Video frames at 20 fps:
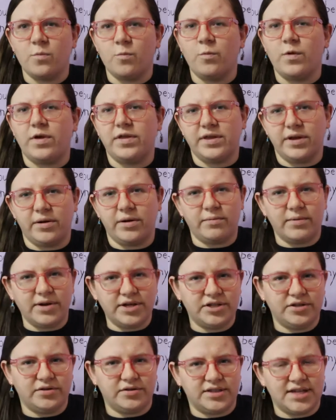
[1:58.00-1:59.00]
well, the
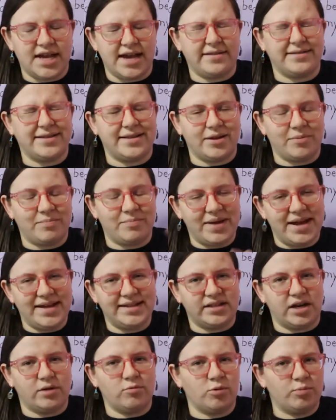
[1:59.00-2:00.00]
original tales that they're
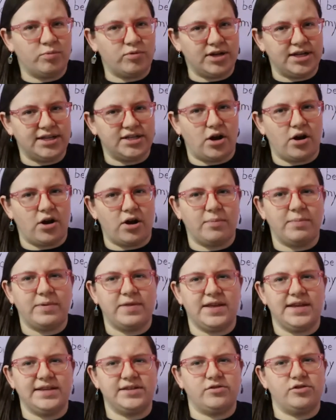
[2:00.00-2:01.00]
based on were pretty dark, but
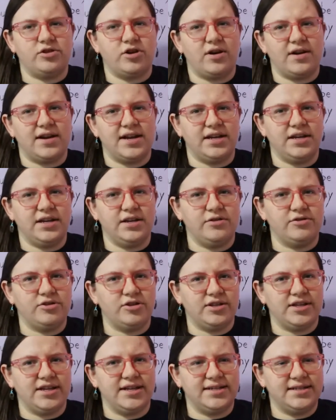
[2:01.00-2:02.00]
these are dark in
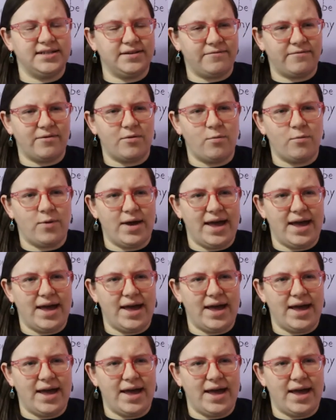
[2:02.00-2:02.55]
usually a different